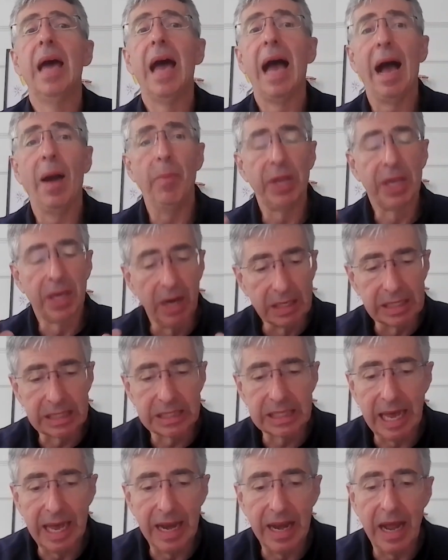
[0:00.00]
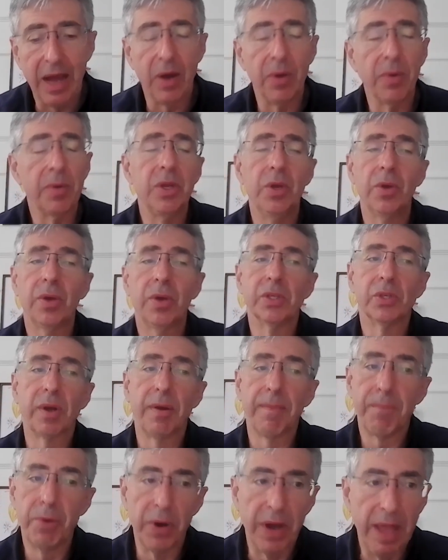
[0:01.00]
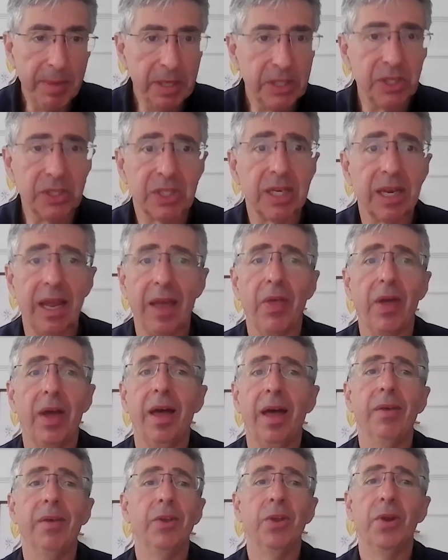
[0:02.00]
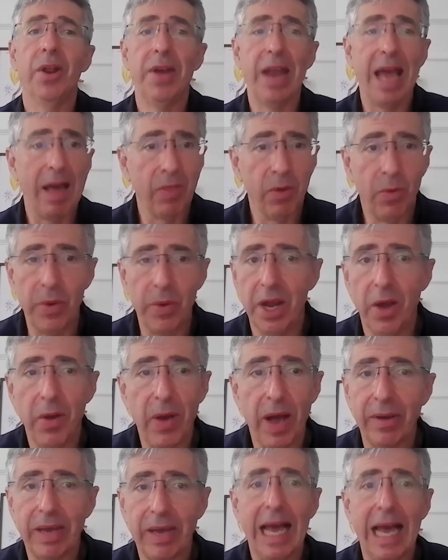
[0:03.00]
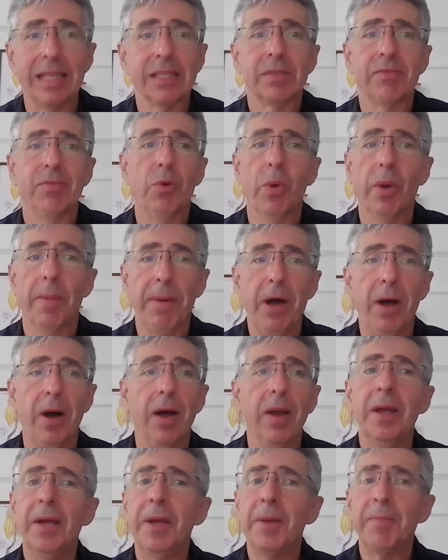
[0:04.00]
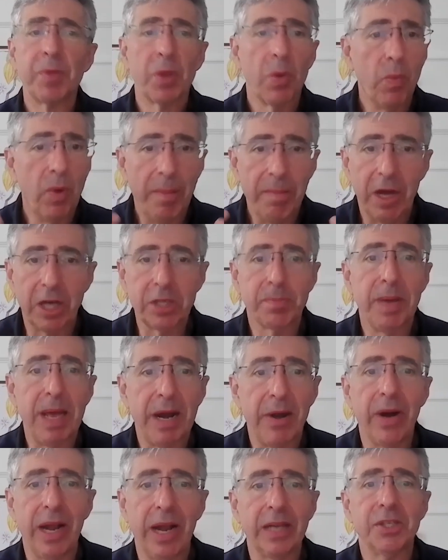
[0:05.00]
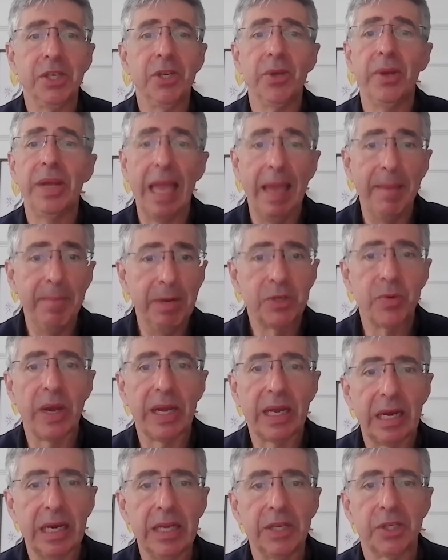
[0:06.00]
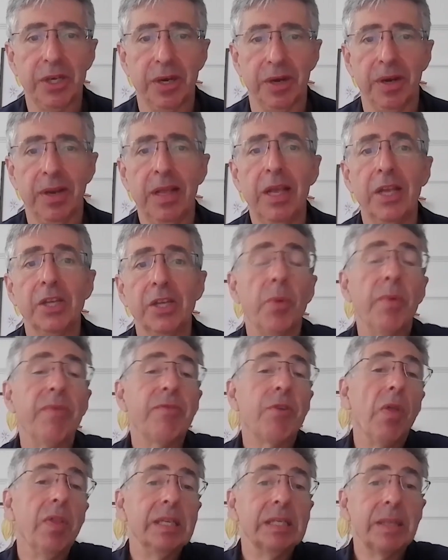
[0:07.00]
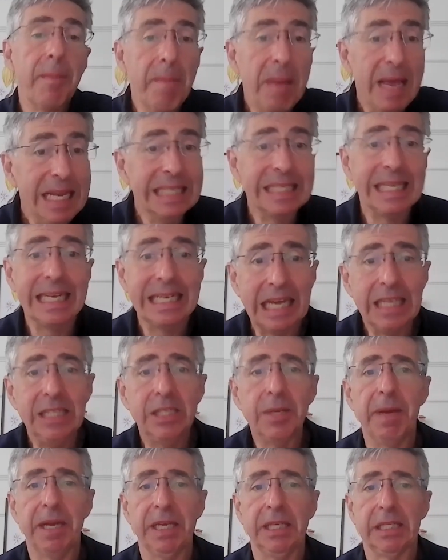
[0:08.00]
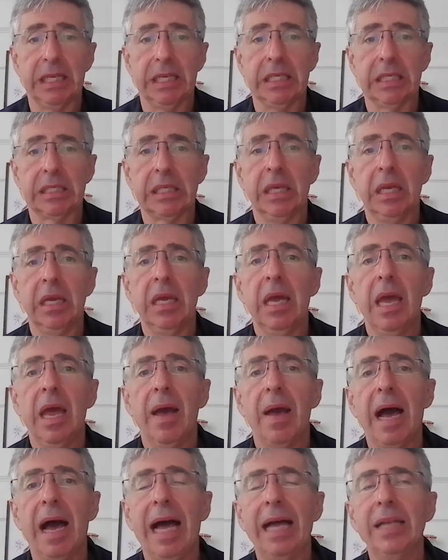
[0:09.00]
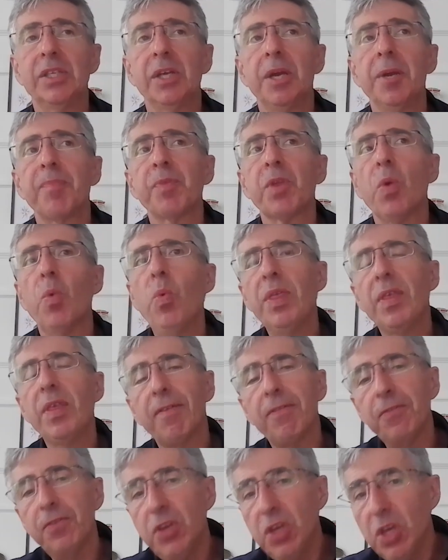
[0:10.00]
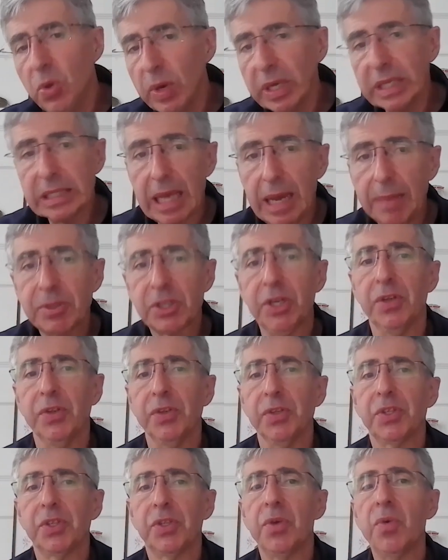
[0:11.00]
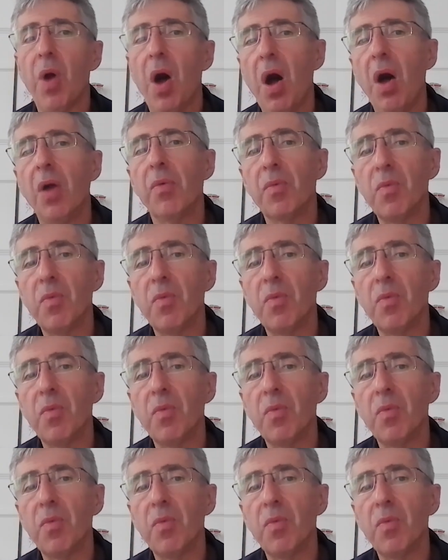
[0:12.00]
and we can understand how you can sort of put images together. And, now that we know how cats fall apart, we're much better at actually doing image recognition. So we've got these amazing databases. And with a few exceptions, there aren't